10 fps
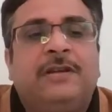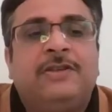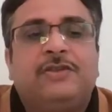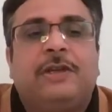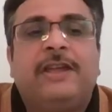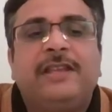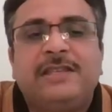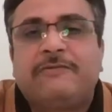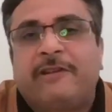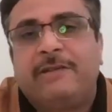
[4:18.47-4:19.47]
So
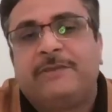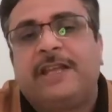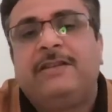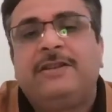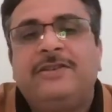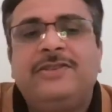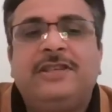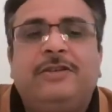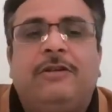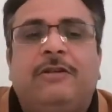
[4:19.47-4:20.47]
Aries frame, the
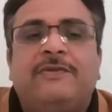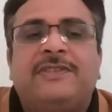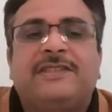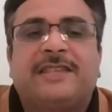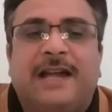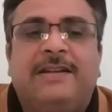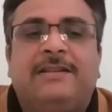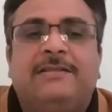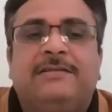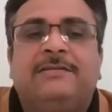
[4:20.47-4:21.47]
energy of
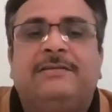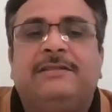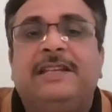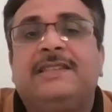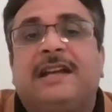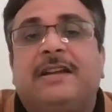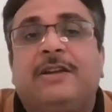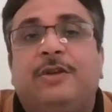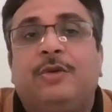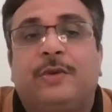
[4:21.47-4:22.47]
Saturn is at
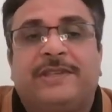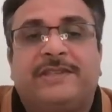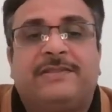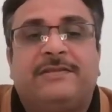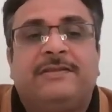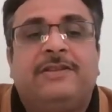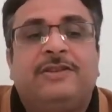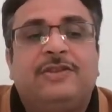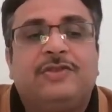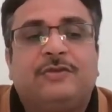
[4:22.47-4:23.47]
lowest.
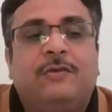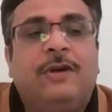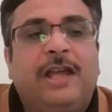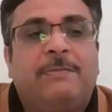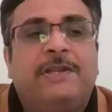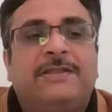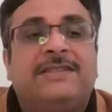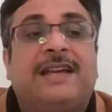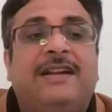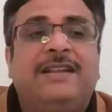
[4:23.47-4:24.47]
So what happens?
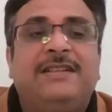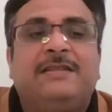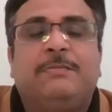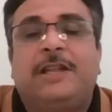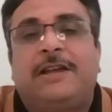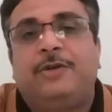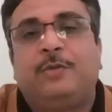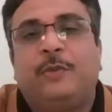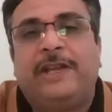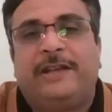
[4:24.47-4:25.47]
Saturn is a planet to
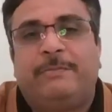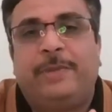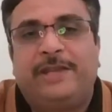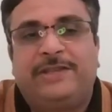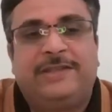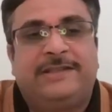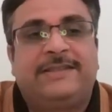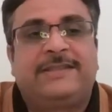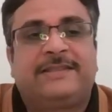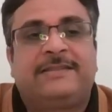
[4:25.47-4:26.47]
wait,
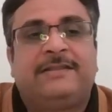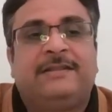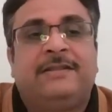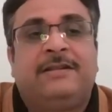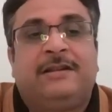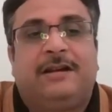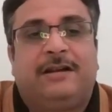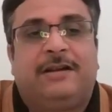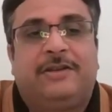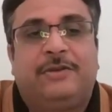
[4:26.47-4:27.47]
patience,
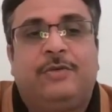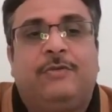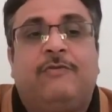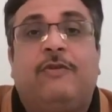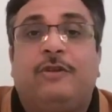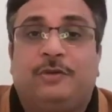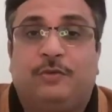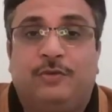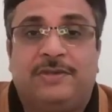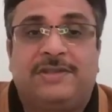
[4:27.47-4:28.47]
no, follow the
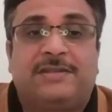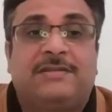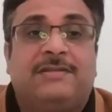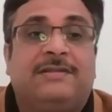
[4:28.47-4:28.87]
rules.